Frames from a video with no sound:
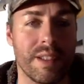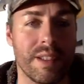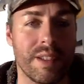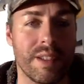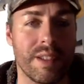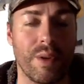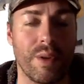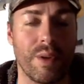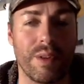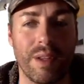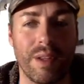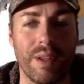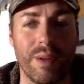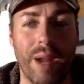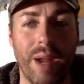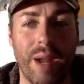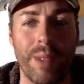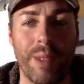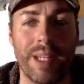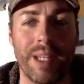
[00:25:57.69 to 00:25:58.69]
And so
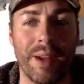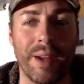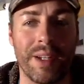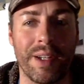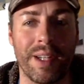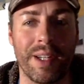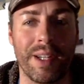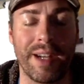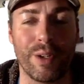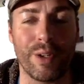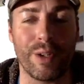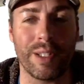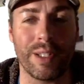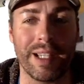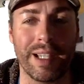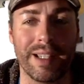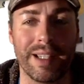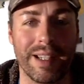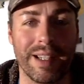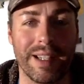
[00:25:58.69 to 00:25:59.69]
I went down a day
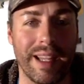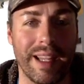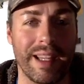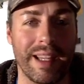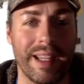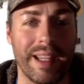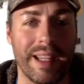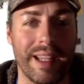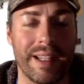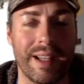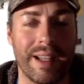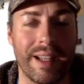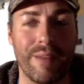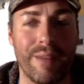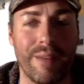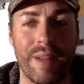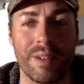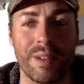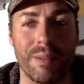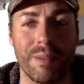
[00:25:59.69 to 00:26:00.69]
early and
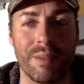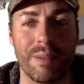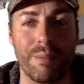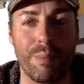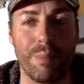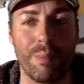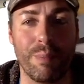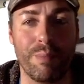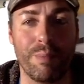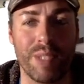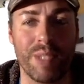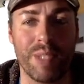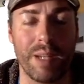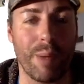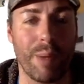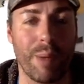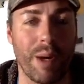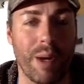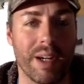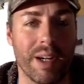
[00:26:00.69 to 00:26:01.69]
found some
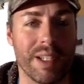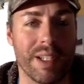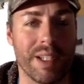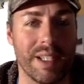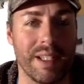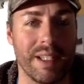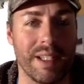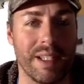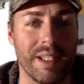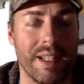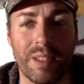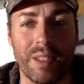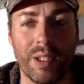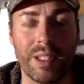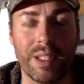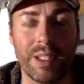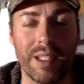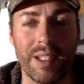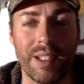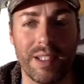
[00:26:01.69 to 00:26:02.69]
city parks and
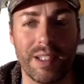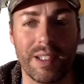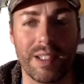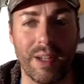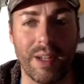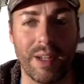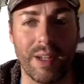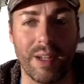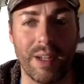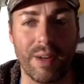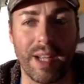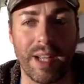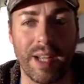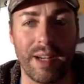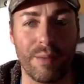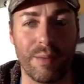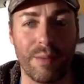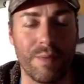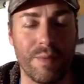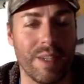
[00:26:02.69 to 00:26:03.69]
looked and, you know, kind
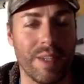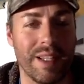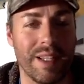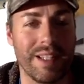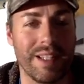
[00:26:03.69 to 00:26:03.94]
of